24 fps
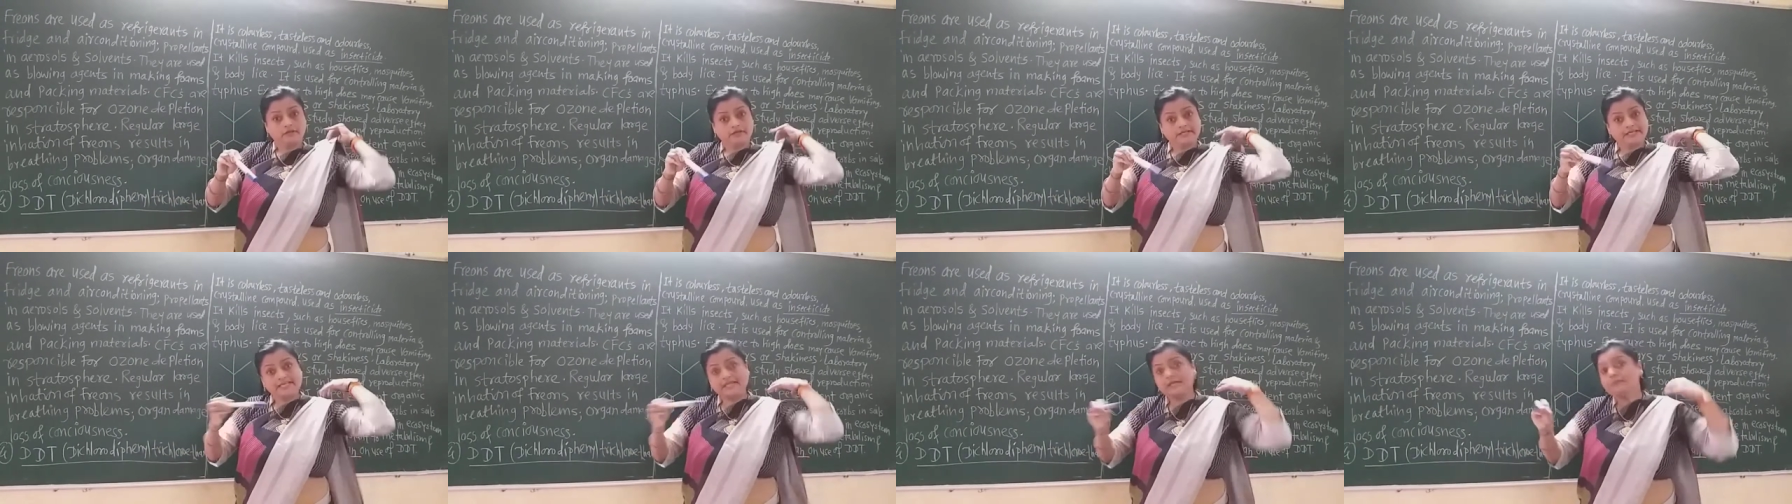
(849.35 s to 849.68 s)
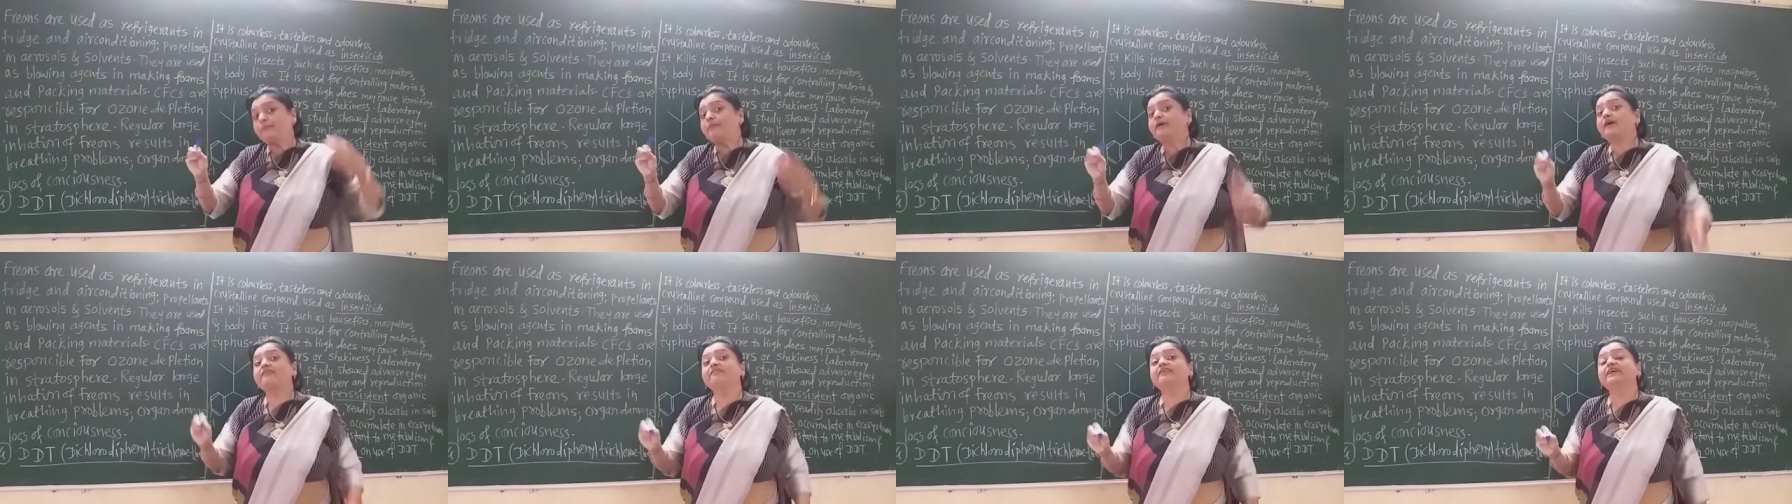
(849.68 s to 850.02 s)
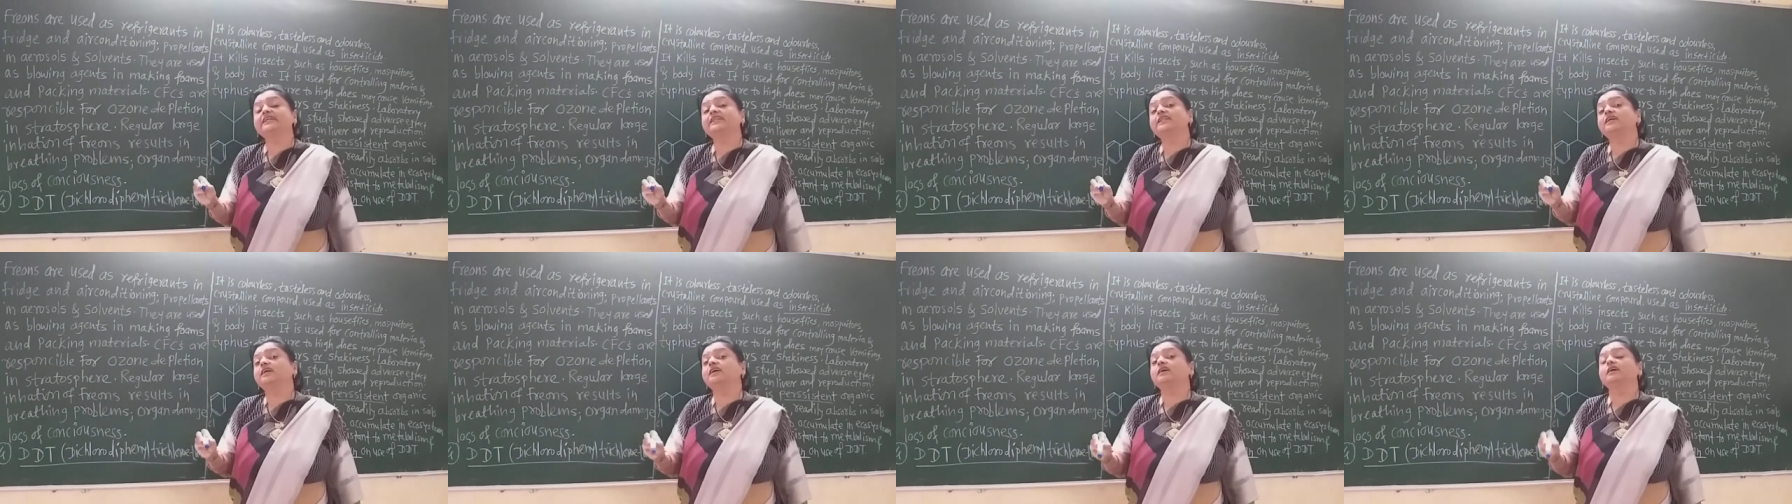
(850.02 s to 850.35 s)
keep away
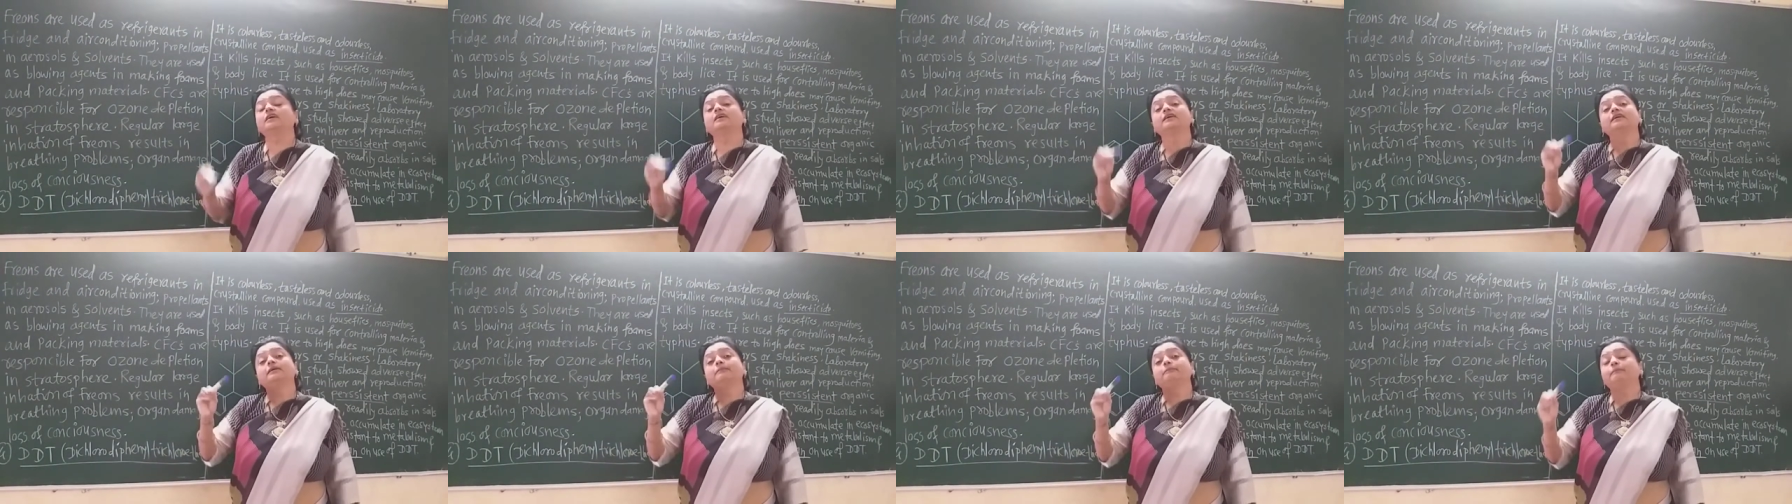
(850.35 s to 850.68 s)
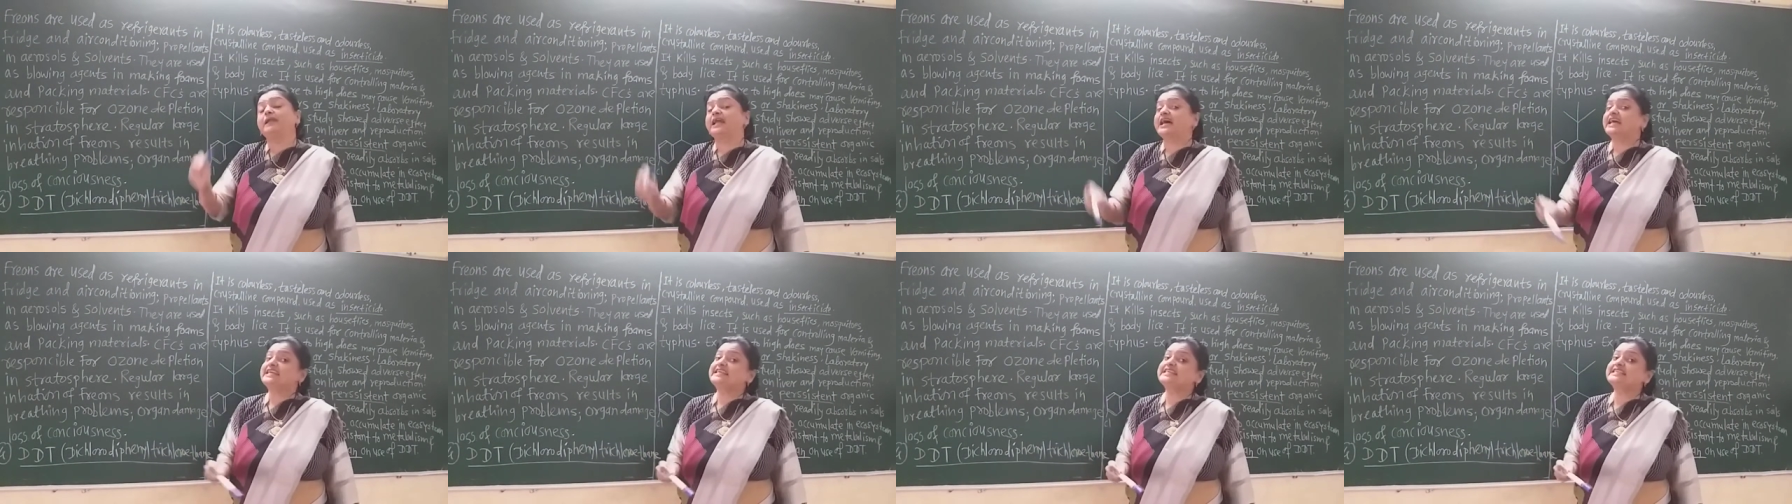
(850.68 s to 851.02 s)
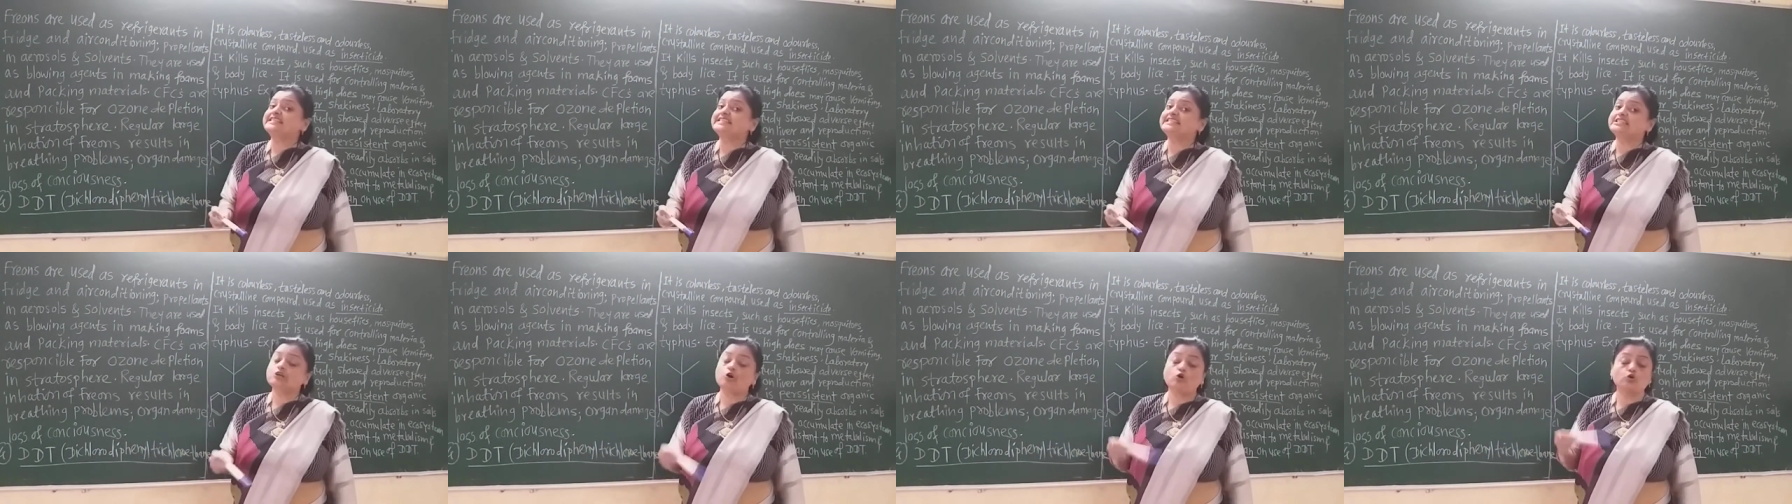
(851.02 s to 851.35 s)
the flies,